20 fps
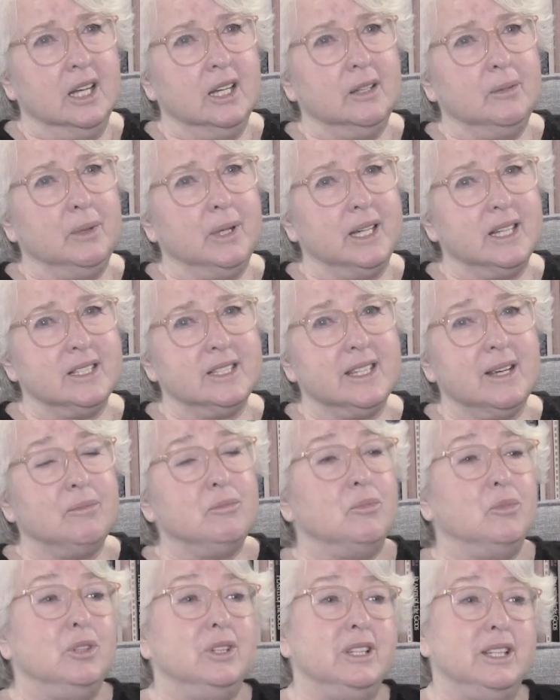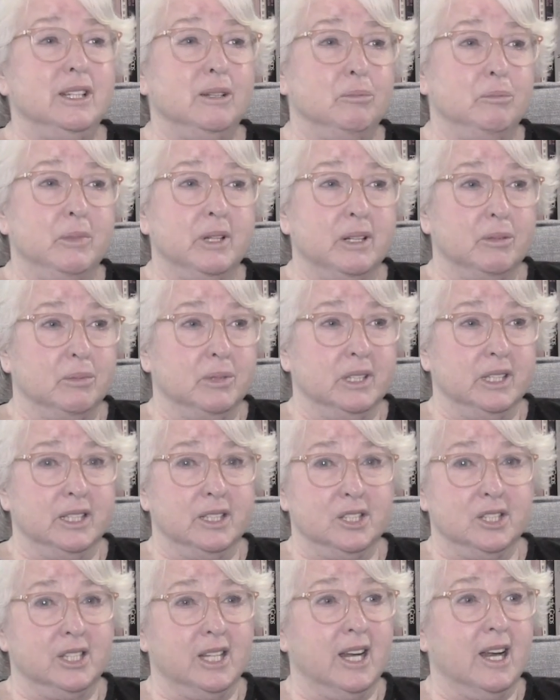because I'm really a
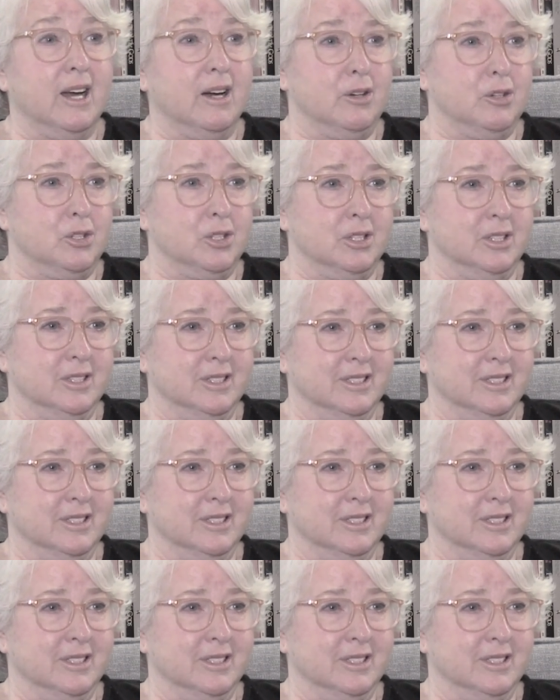minimalist at heart.